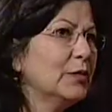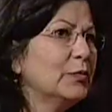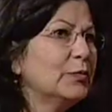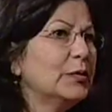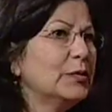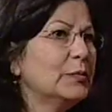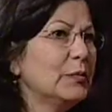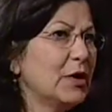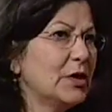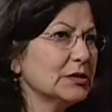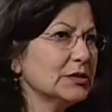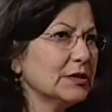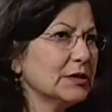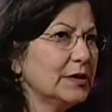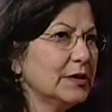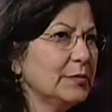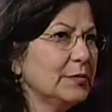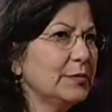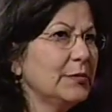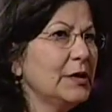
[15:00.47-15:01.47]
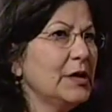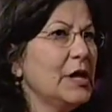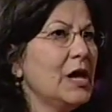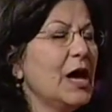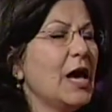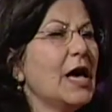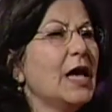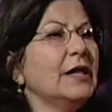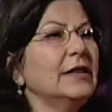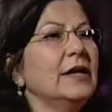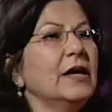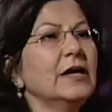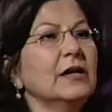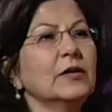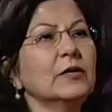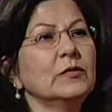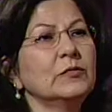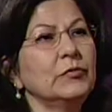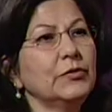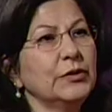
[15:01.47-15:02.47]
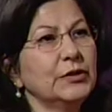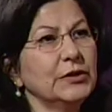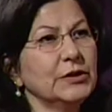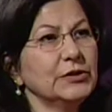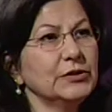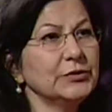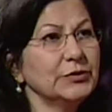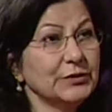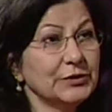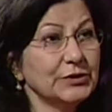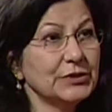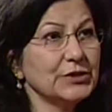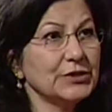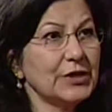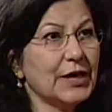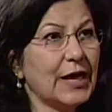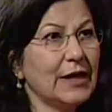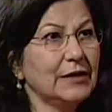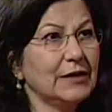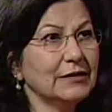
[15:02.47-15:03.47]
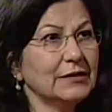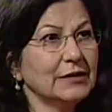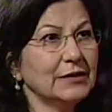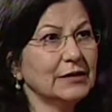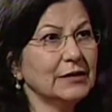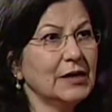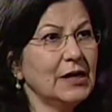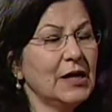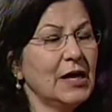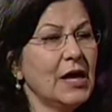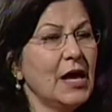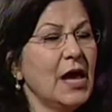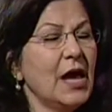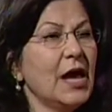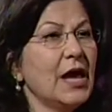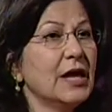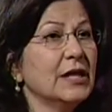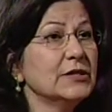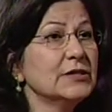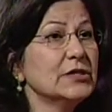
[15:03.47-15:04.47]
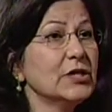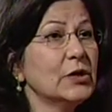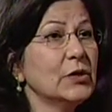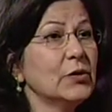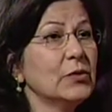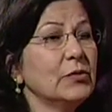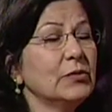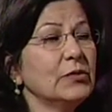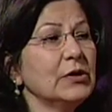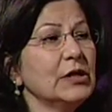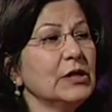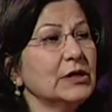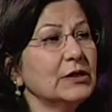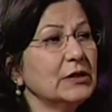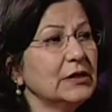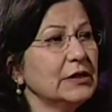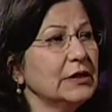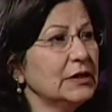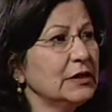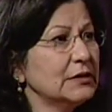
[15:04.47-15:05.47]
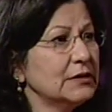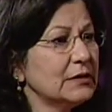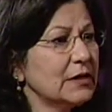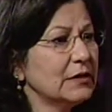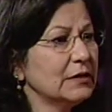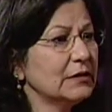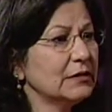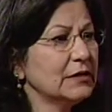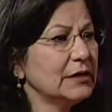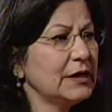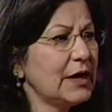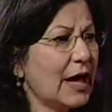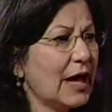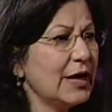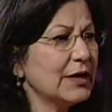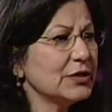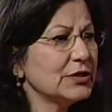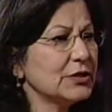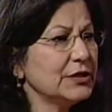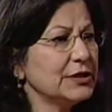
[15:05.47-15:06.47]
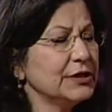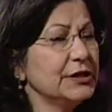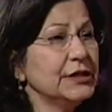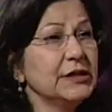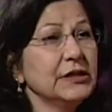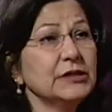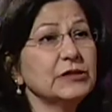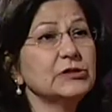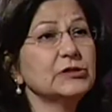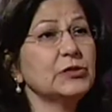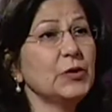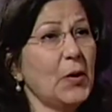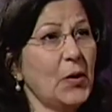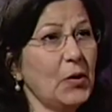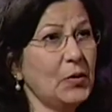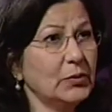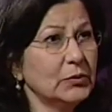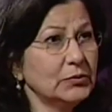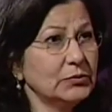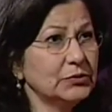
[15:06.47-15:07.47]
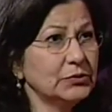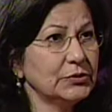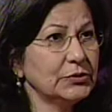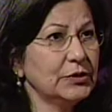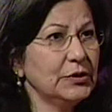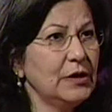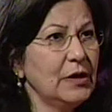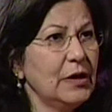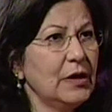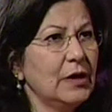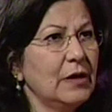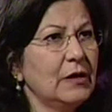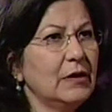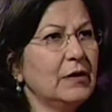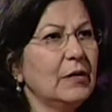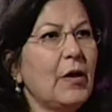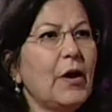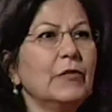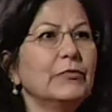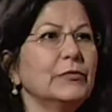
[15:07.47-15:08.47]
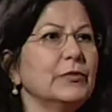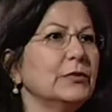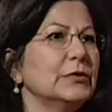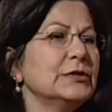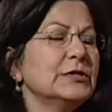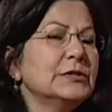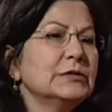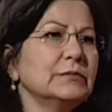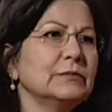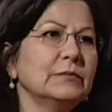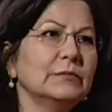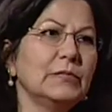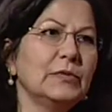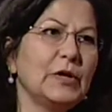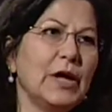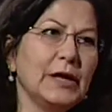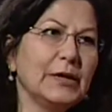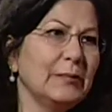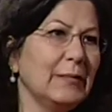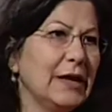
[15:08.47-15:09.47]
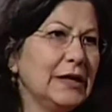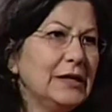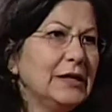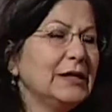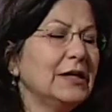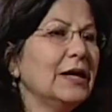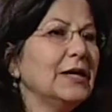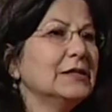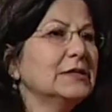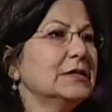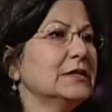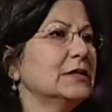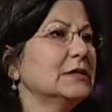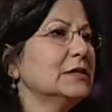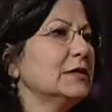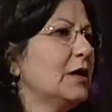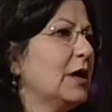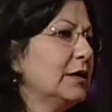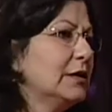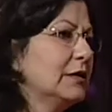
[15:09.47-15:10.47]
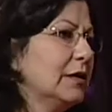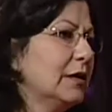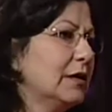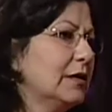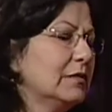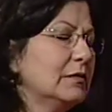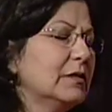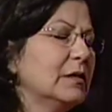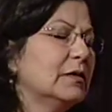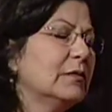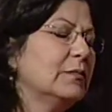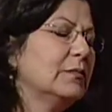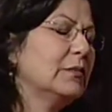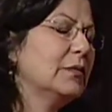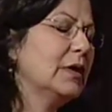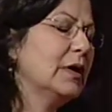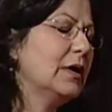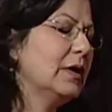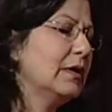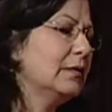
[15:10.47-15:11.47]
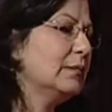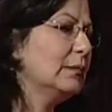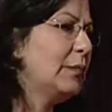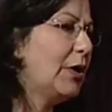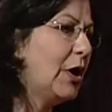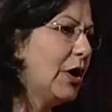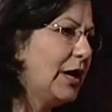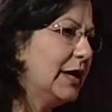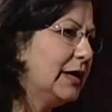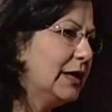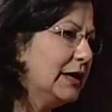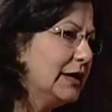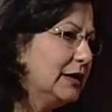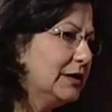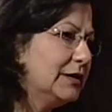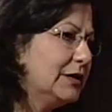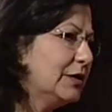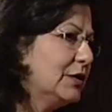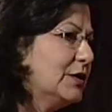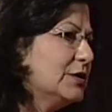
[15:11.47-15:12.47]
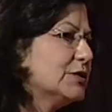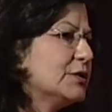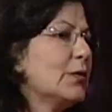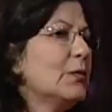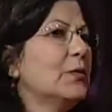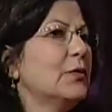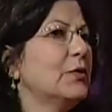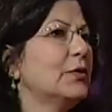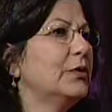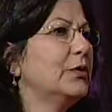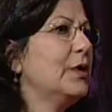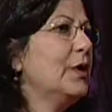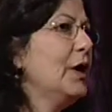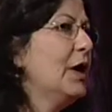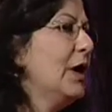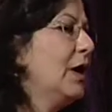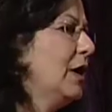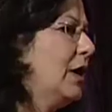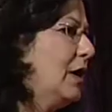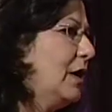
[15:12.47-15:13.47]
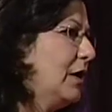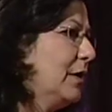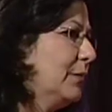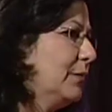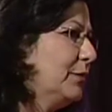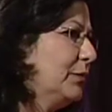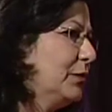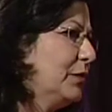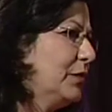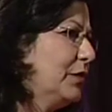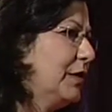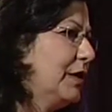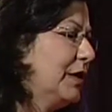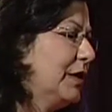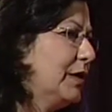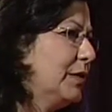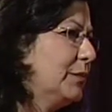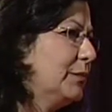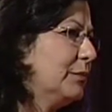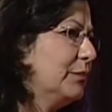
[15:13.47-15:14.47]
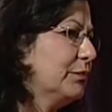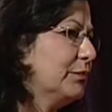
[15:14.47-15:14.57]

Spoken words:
were Muslim and they converted to Christianity. And so he is told, of course, like many cases, like the Baha'i leaders or the